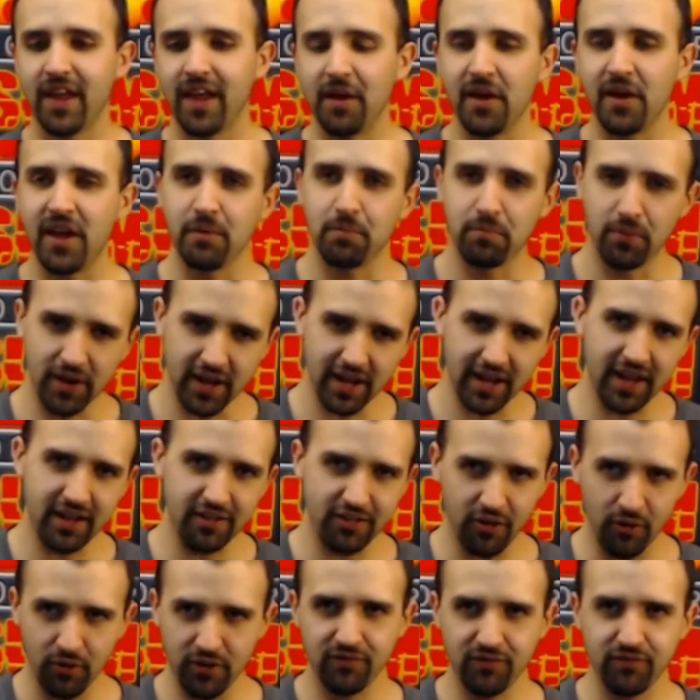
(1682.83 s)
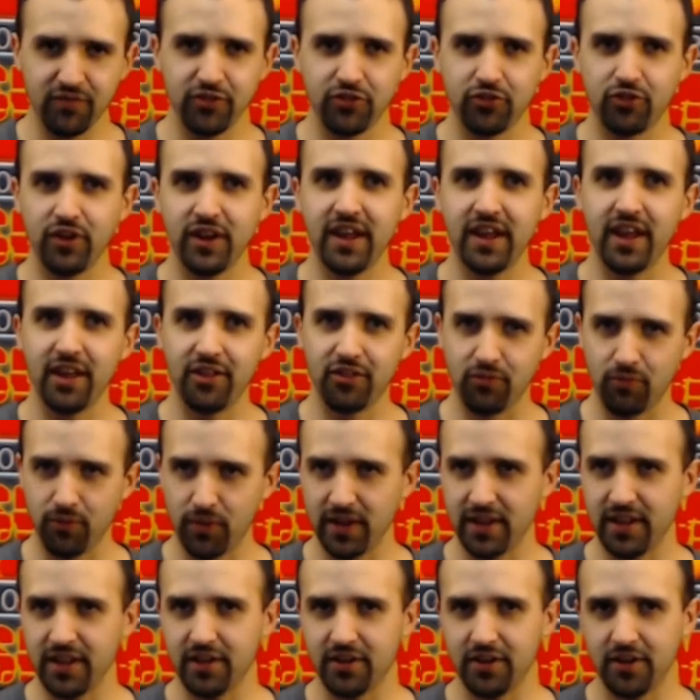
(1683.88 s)
Bringing his own infantry is
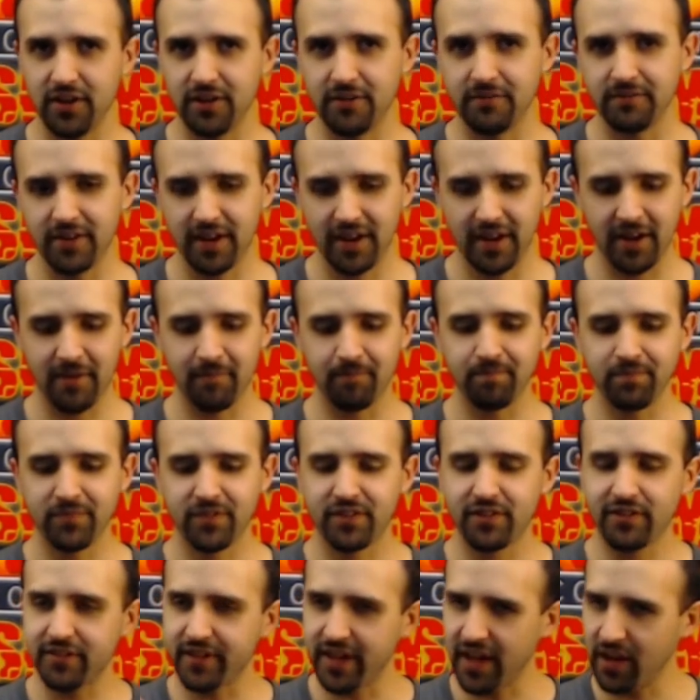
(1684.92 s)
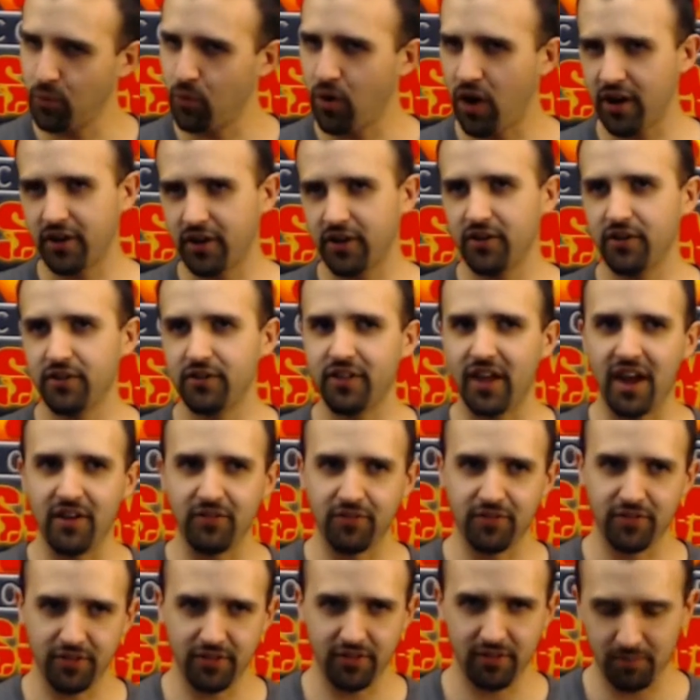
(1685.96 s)
really good. Skinwalkers, a
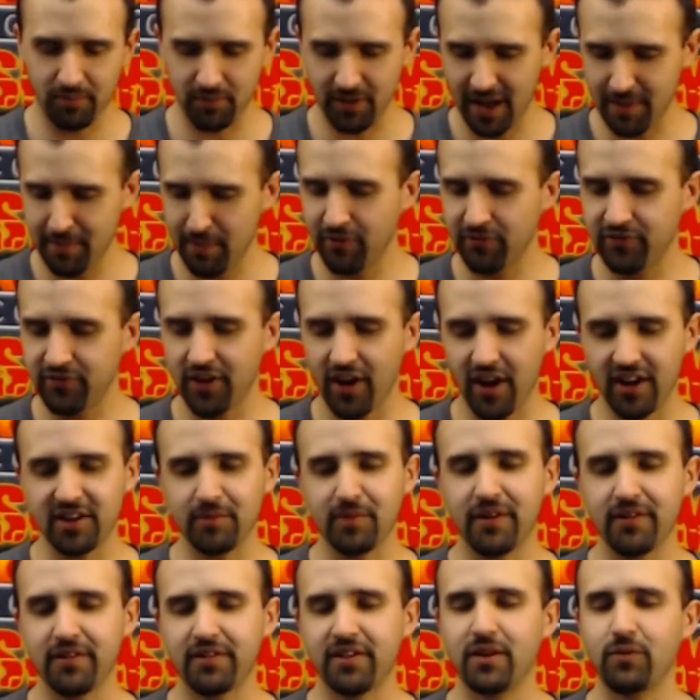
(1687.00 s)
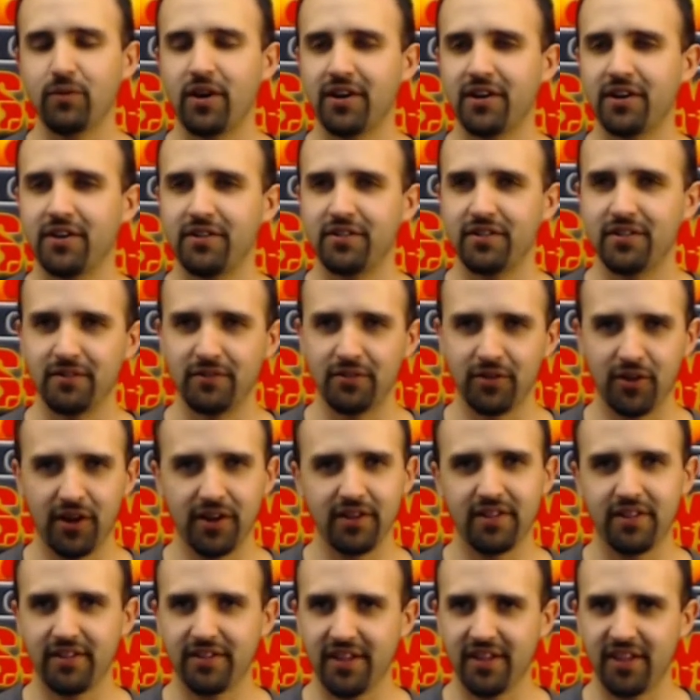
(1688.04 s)
lot of people have talked about Skinwalkers and great
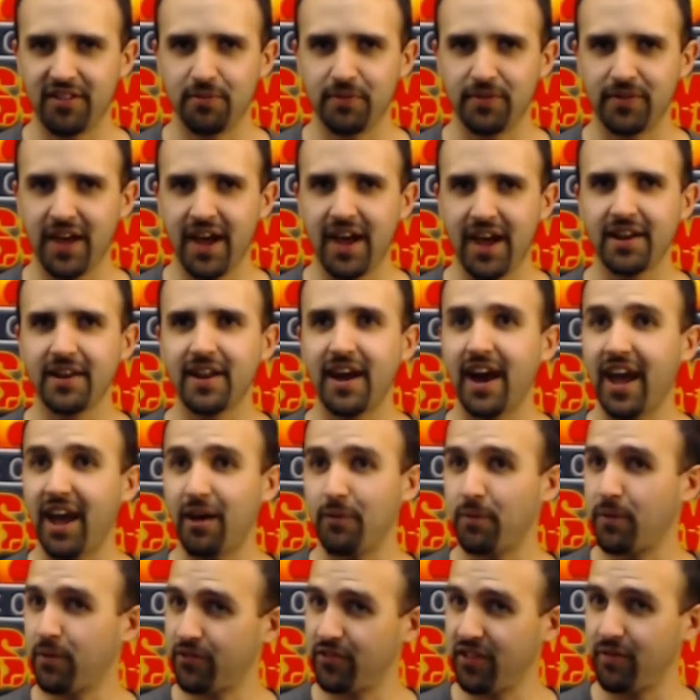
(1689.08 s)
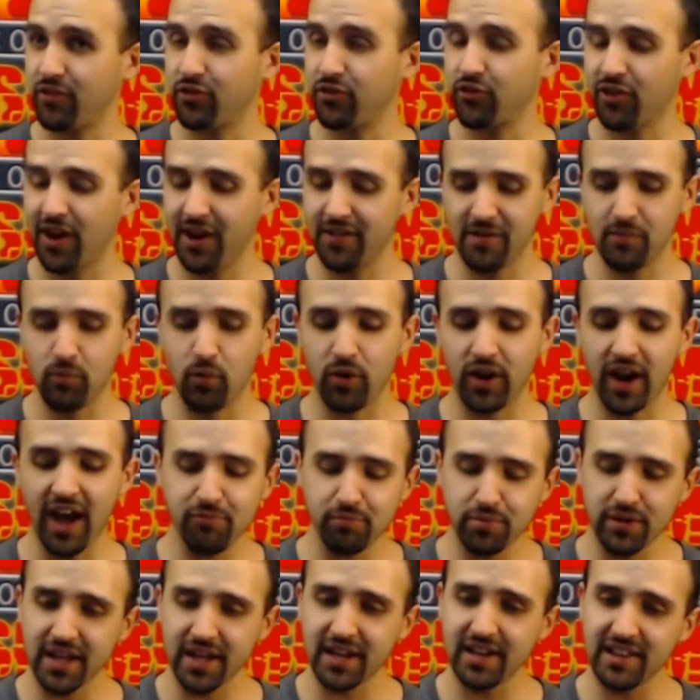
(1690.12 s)
success with that. I personally haven't tried them. What I've
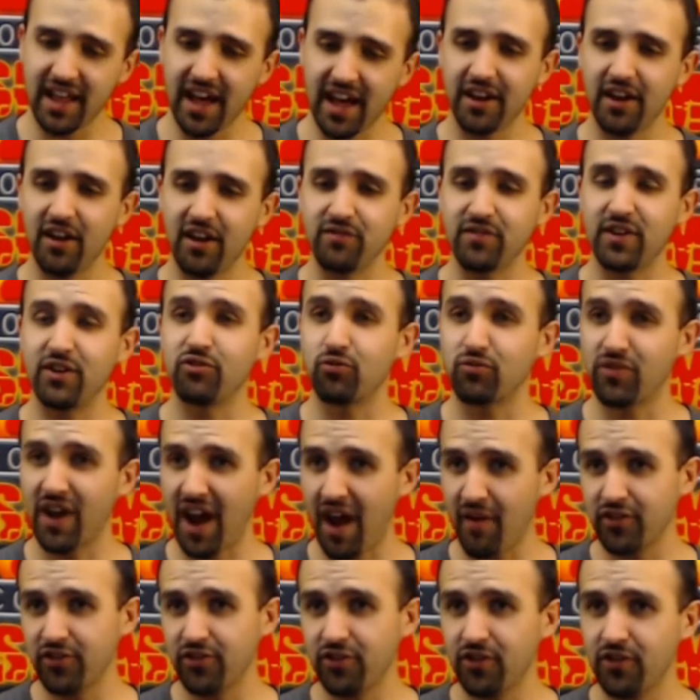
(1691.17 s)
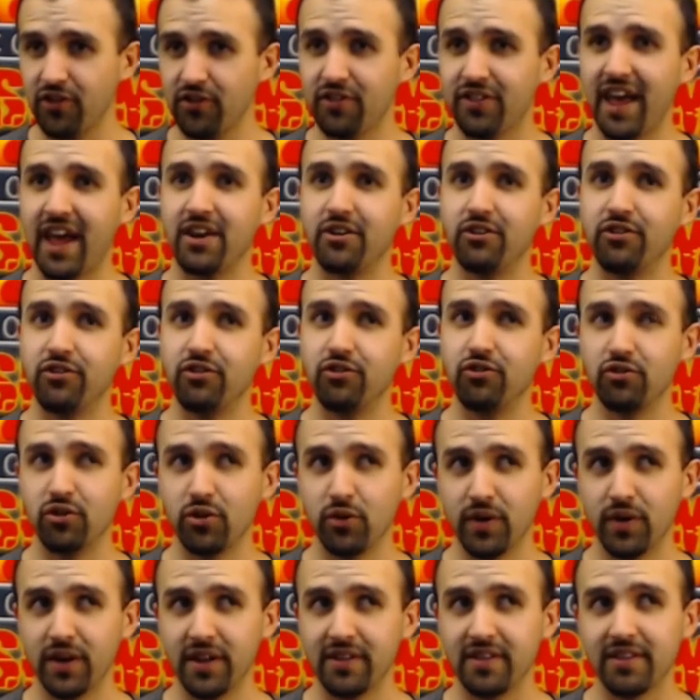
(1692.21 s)
played a lot of is Ravagers and
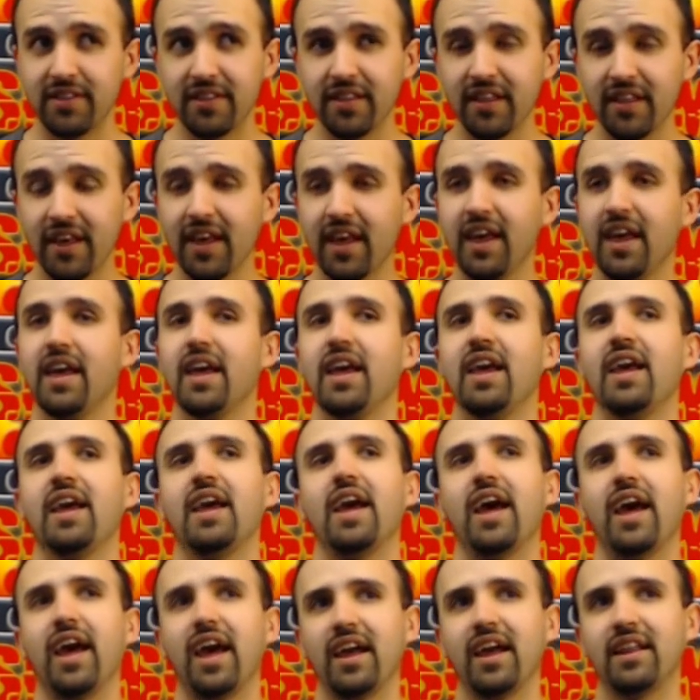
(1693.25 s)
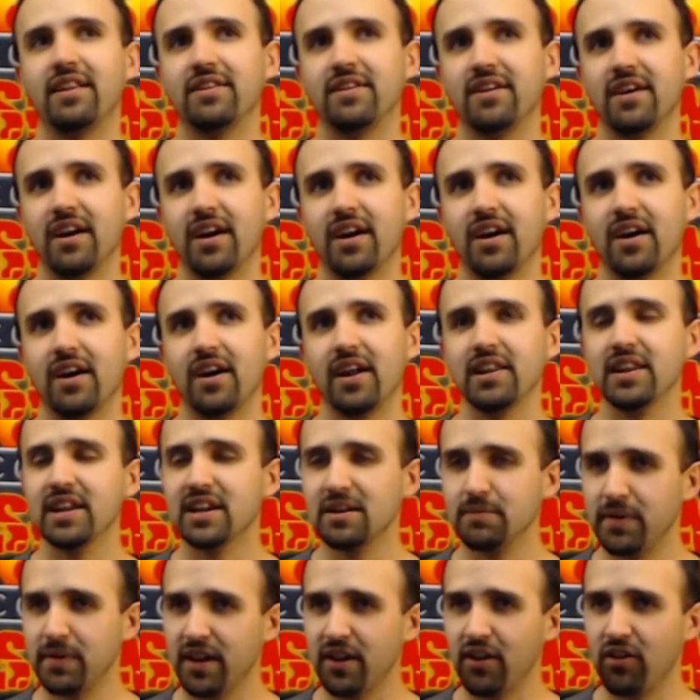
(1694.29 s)
Druids, and a little
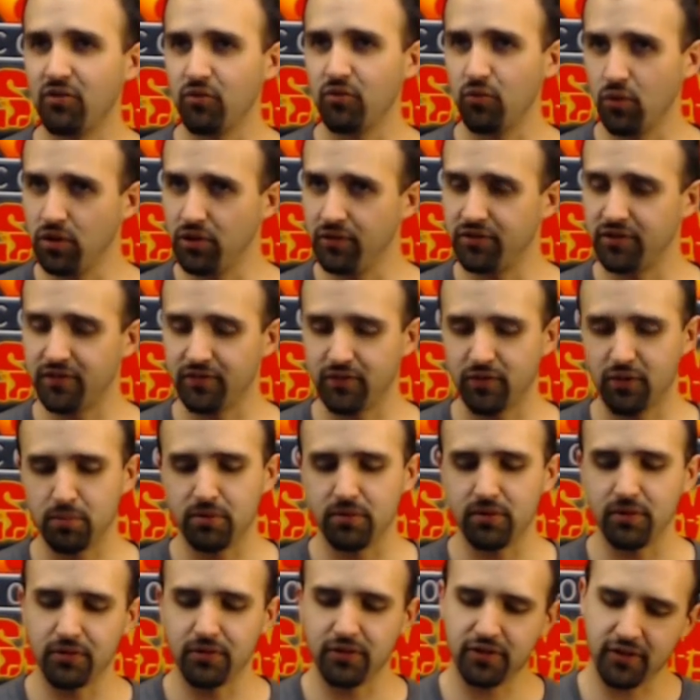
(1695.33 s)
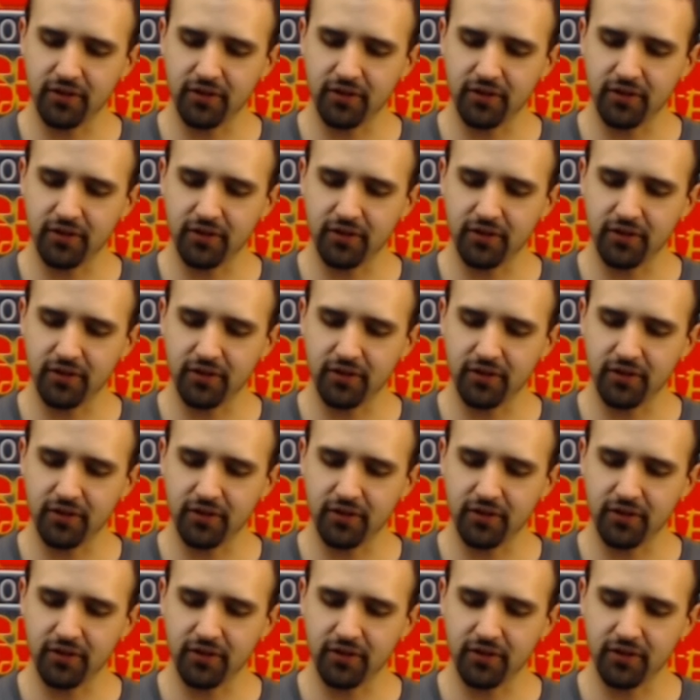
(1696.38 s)
bit of Wolves of Orboros.